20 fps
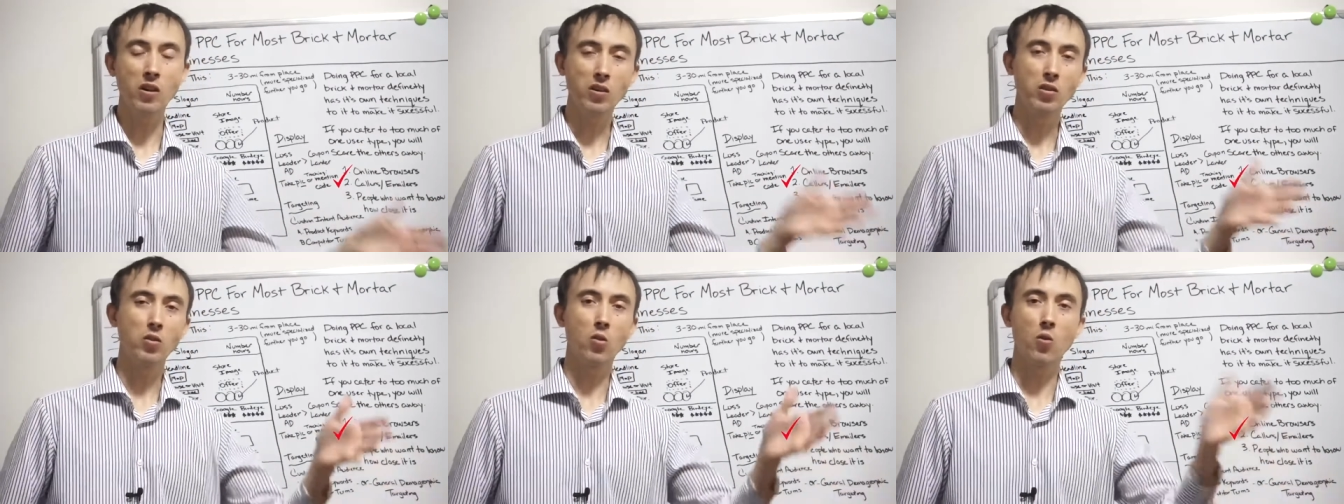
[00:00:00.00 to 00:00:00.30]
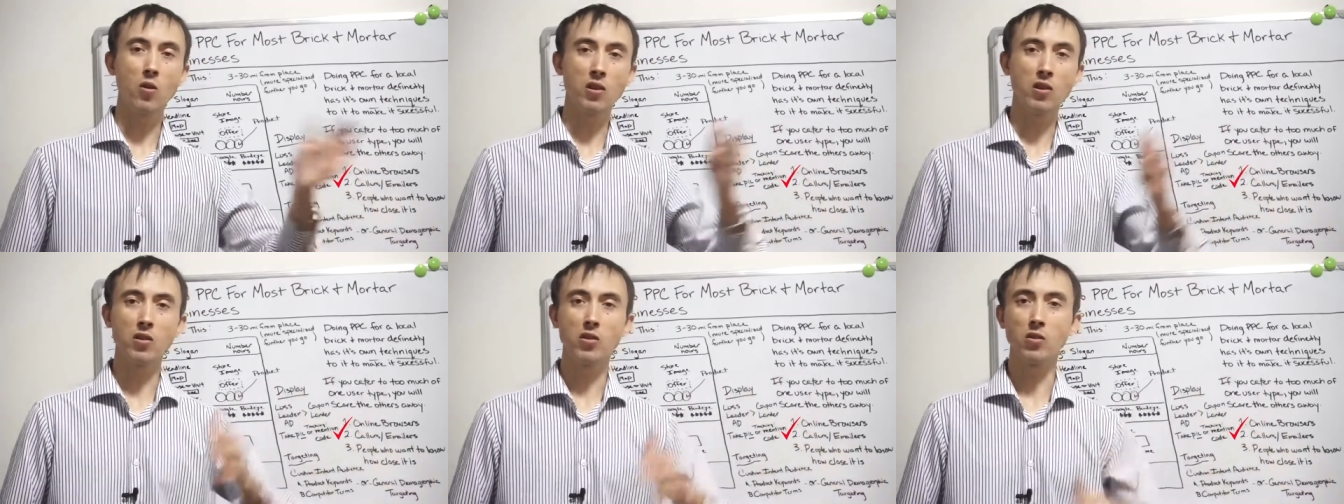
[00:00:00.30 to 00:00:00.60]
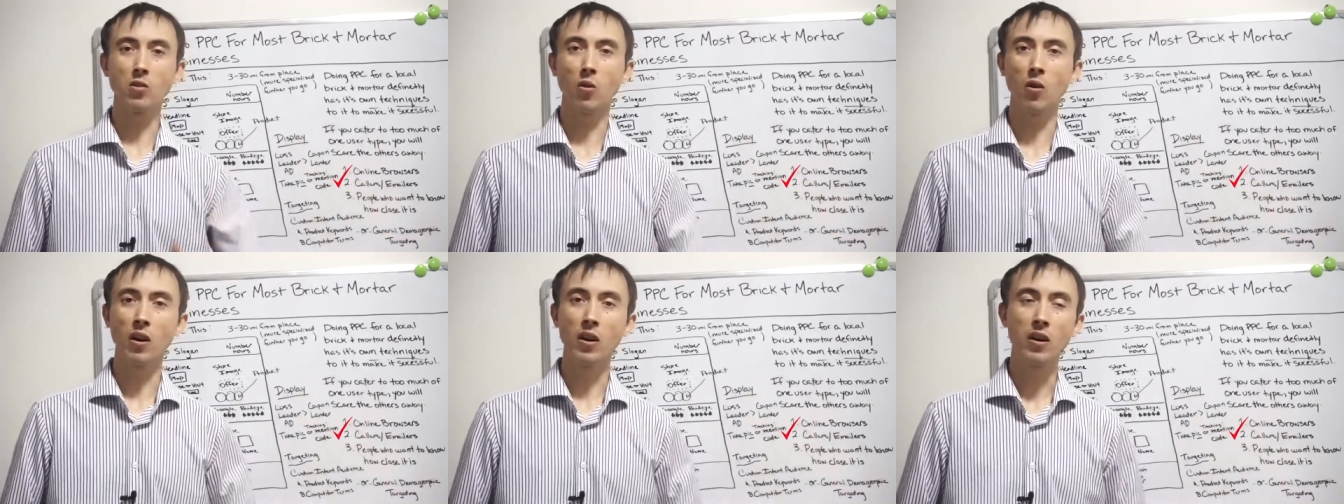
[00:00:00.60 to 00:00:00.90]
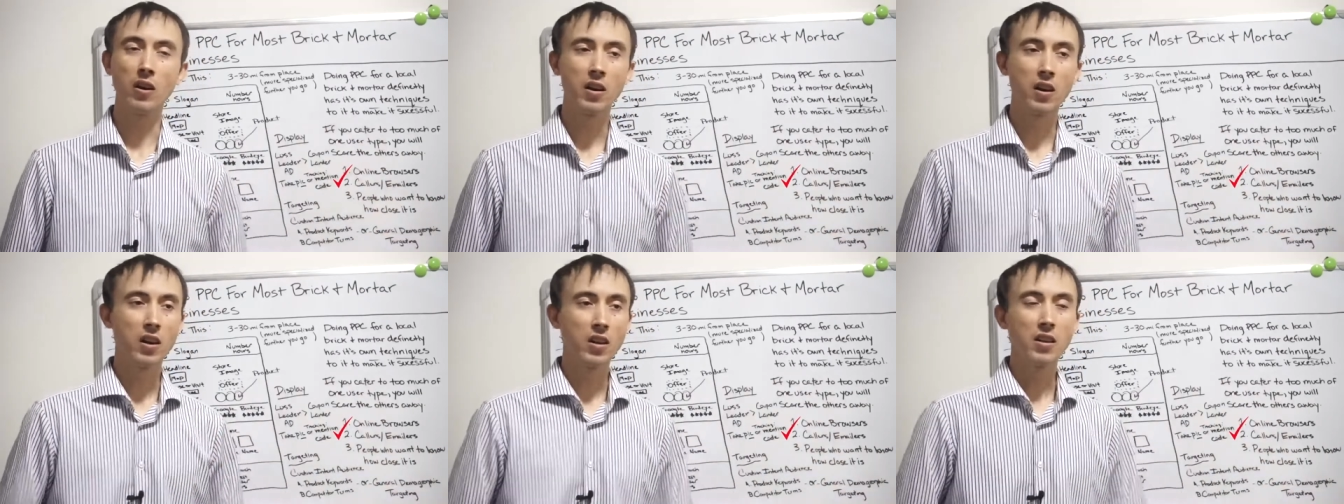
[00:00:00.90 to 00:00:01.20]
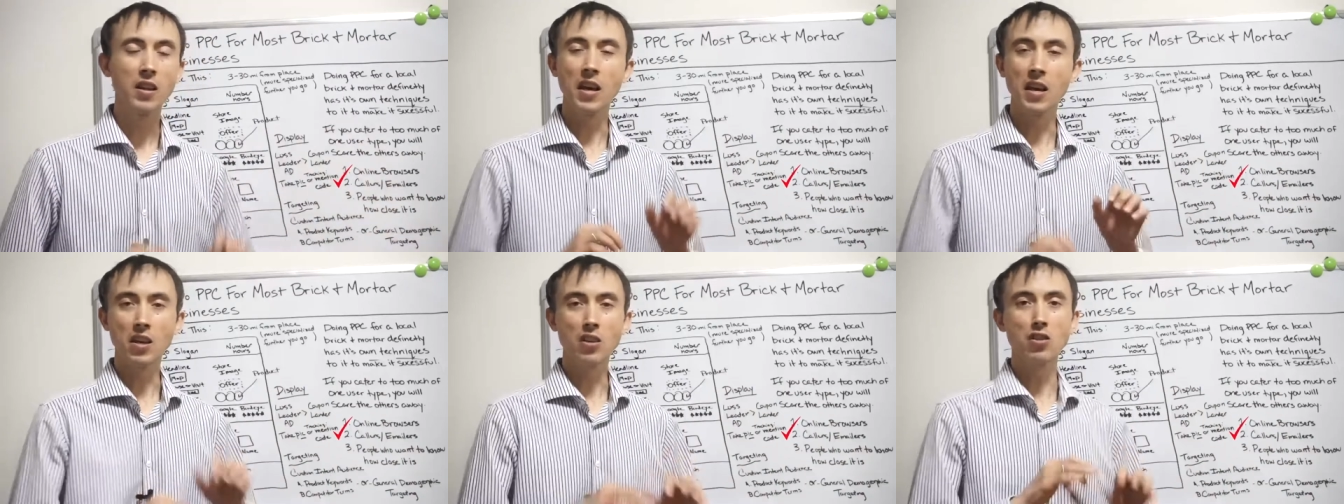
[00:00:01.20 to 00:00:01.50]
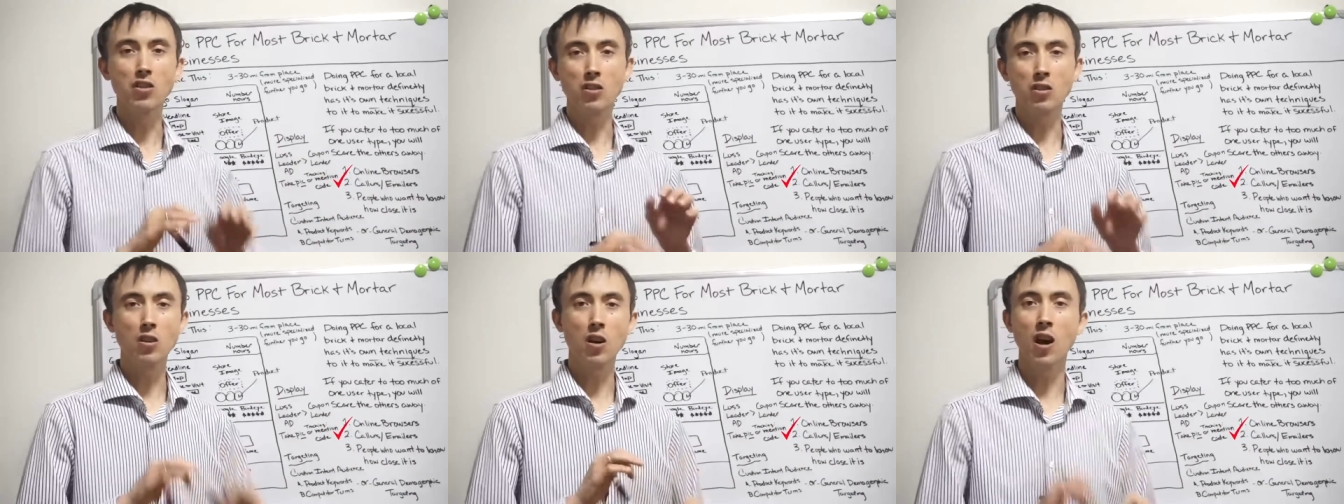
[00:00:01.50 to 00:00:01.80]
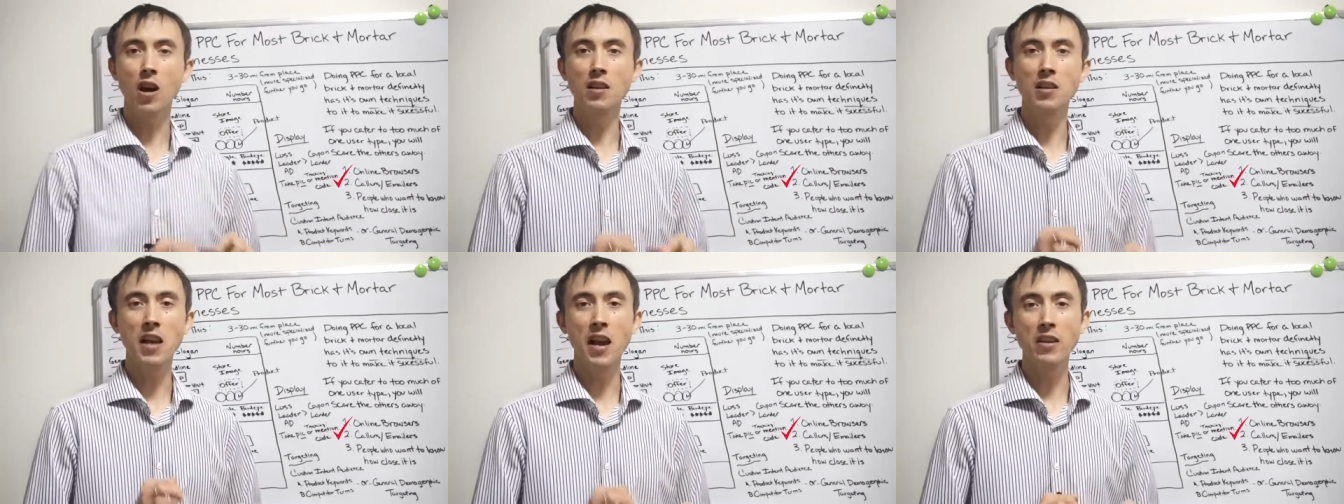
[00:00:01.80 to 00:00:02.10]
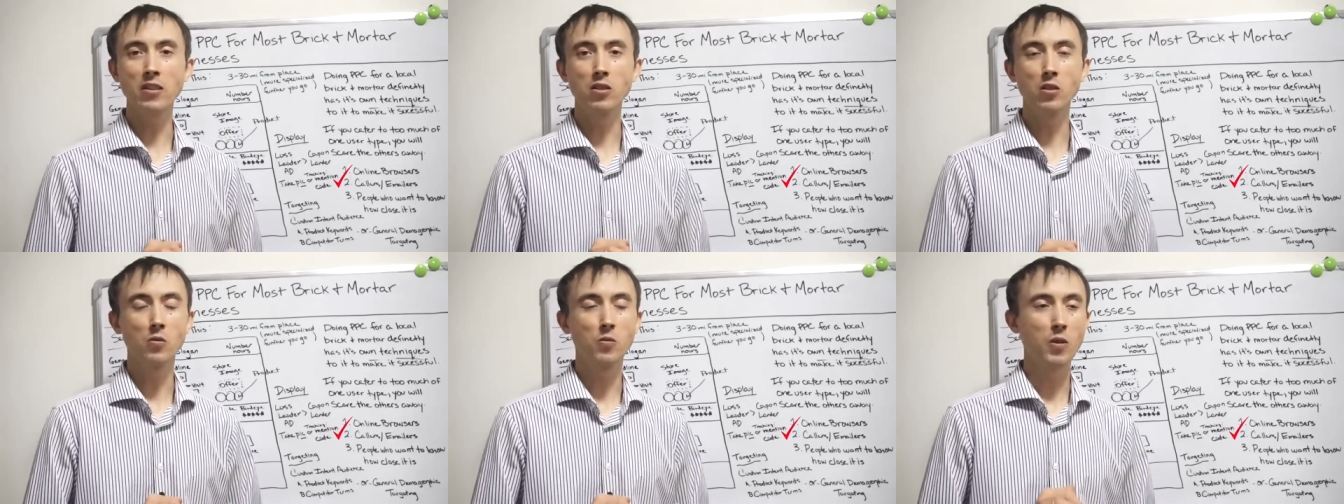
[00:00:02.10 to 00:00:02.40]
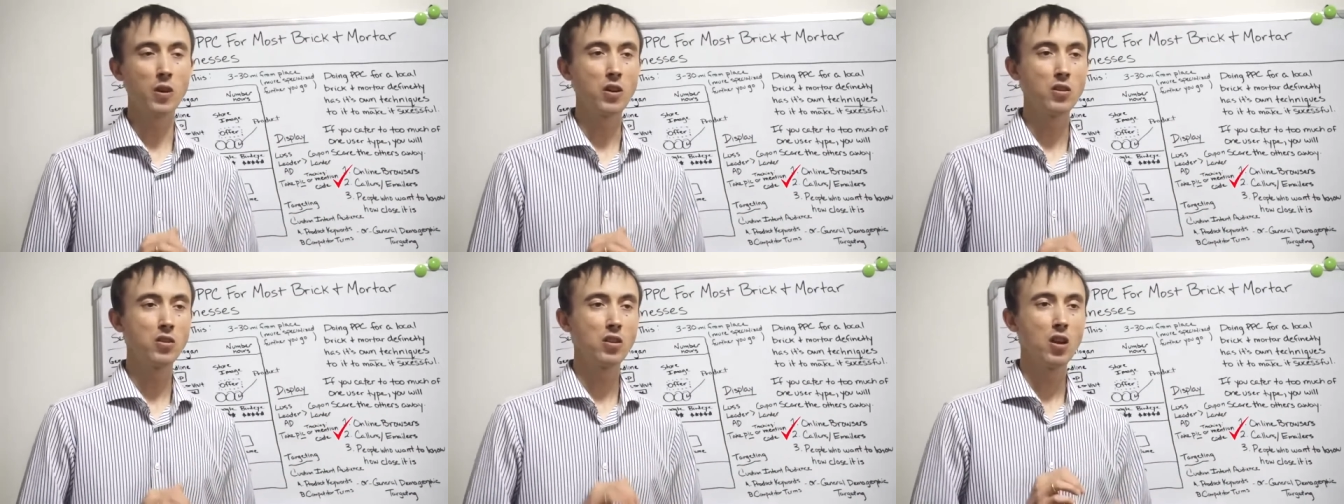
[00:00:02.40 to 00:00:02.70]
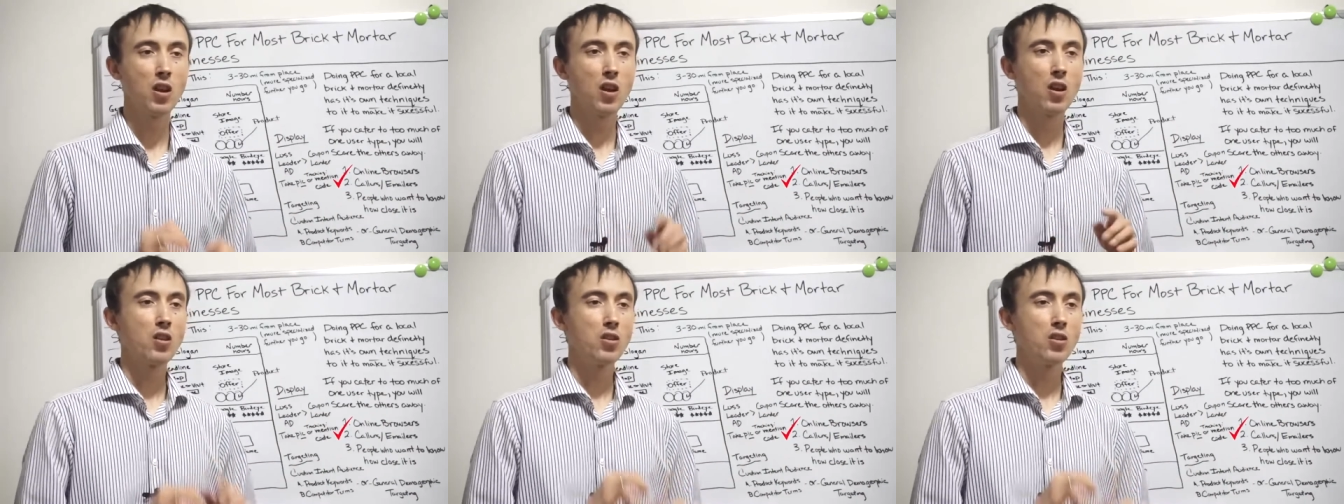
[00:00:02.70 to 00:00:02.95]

to store to store? They could just contact you first.